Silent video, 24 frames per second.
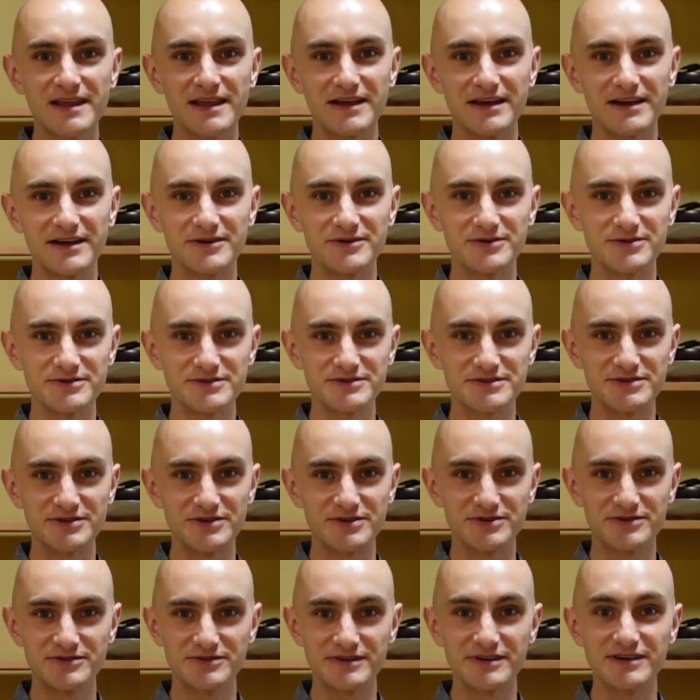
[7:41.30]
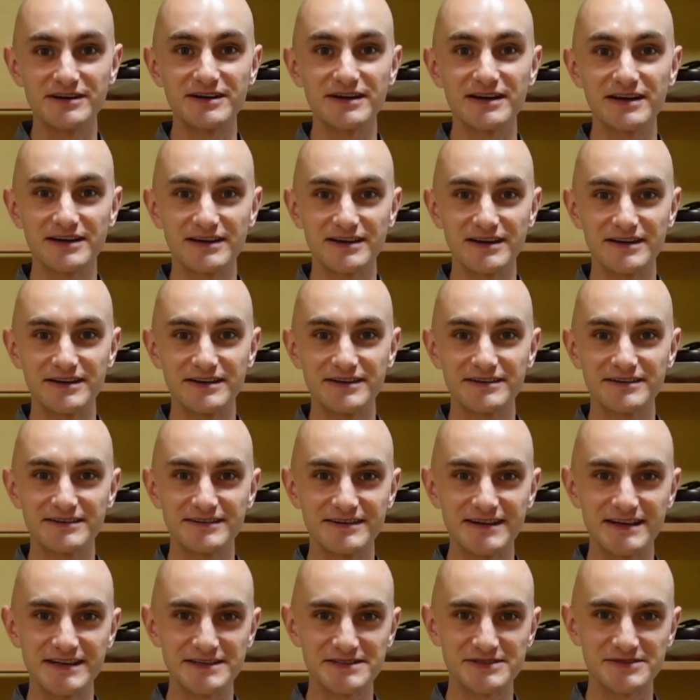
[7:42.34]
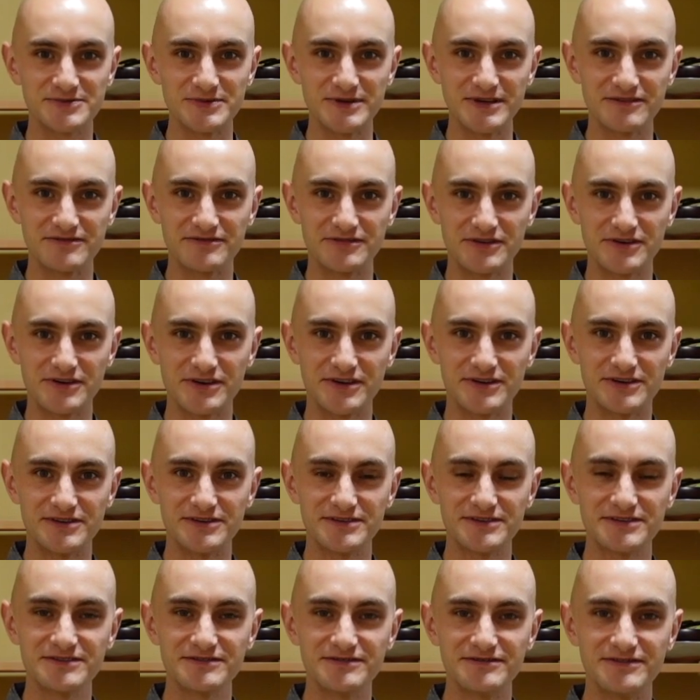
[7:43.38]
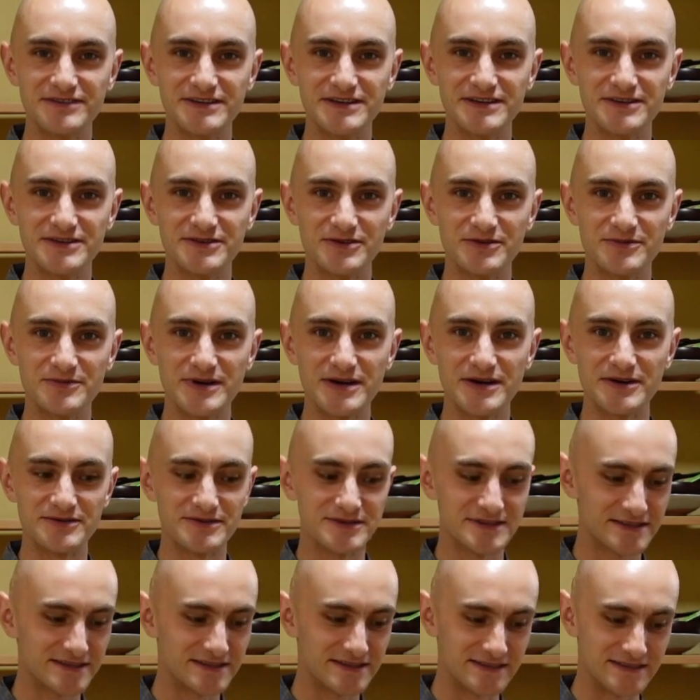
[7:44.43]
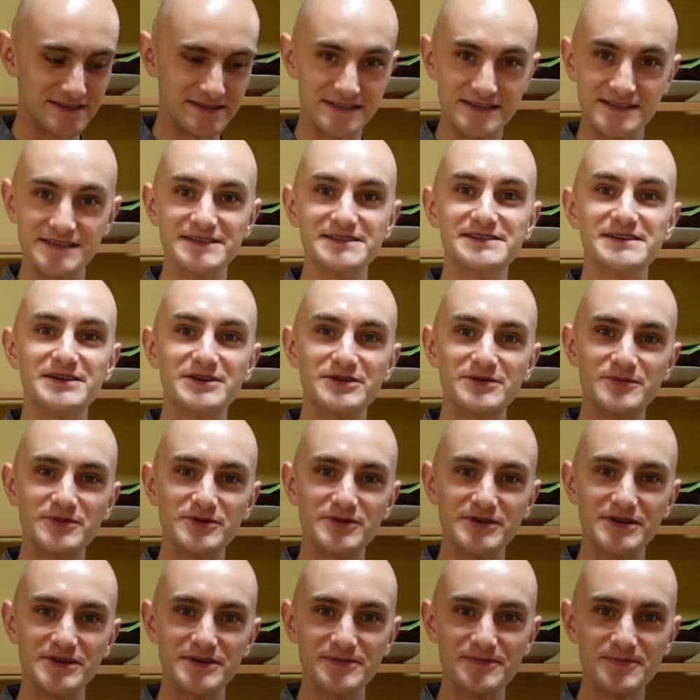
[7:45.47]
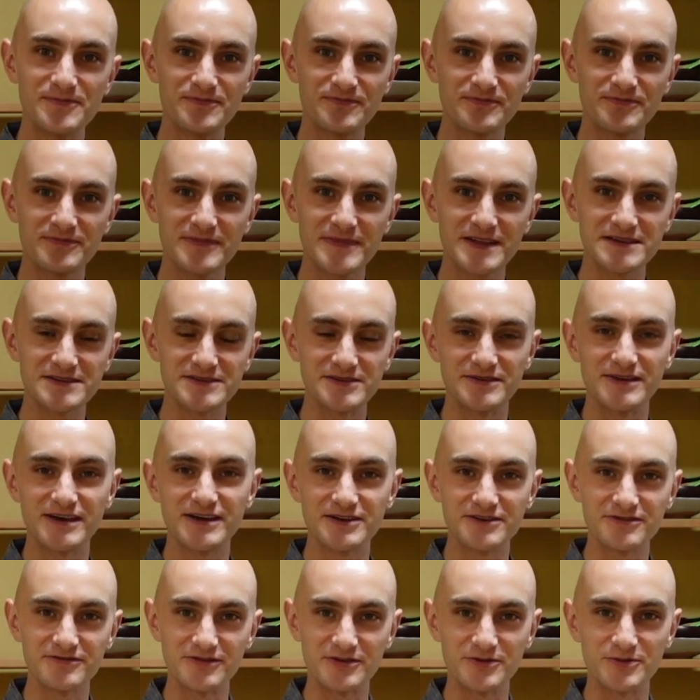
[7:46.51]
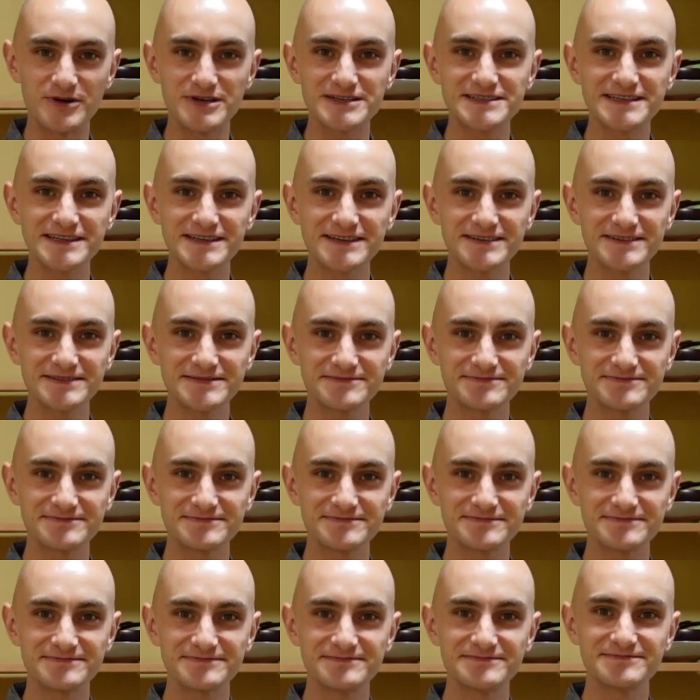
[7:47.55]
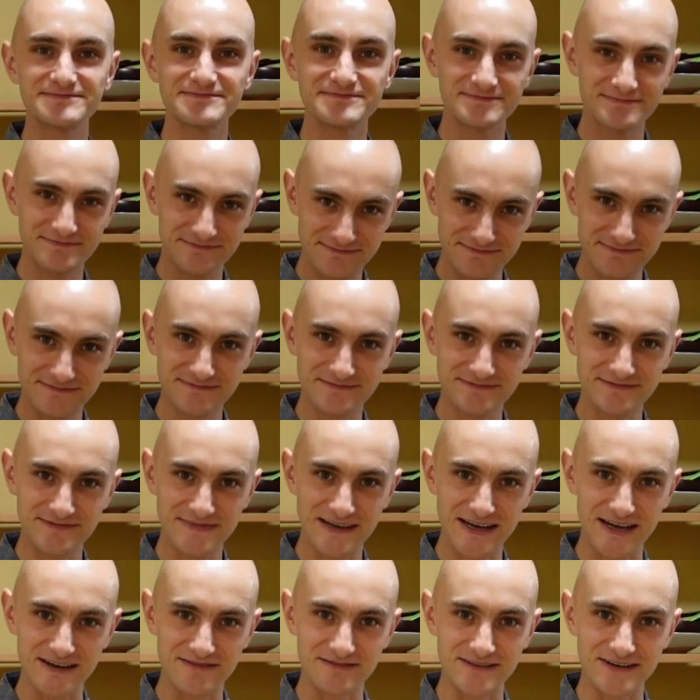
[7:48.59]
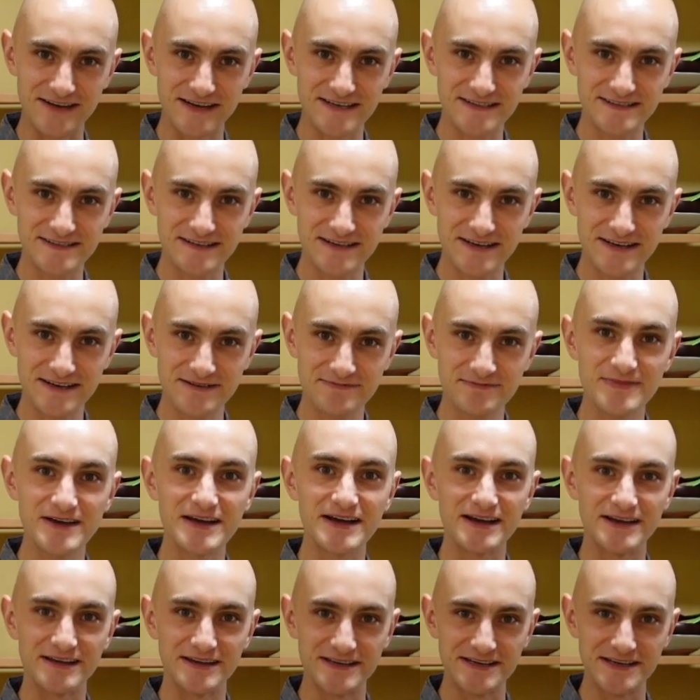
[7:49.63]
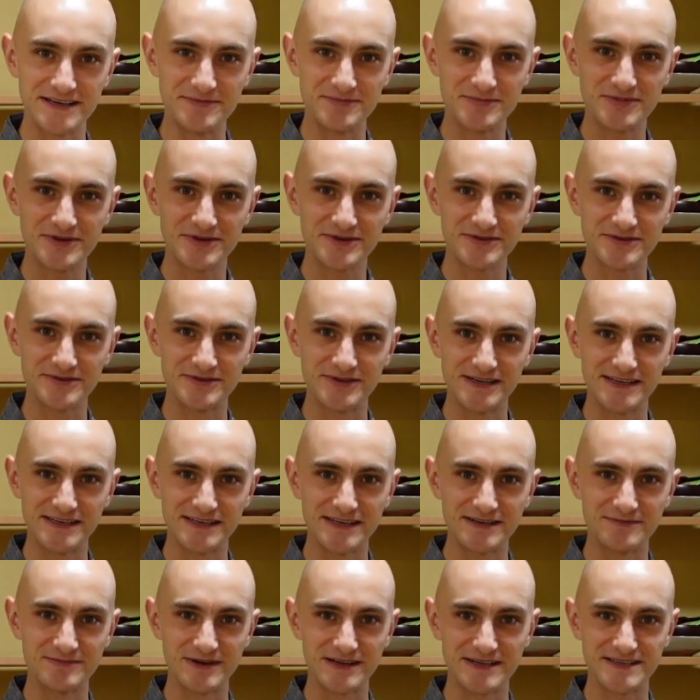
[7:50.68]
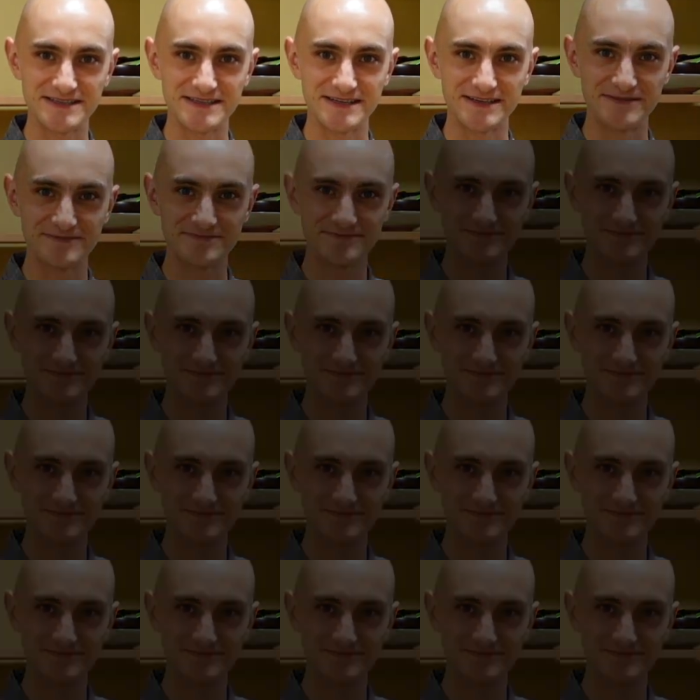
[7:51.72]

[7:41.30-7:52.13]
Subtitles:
and also again next week for another video about the tea ceremony. So thank you for watching. Have a nice day and keep drinking matcha.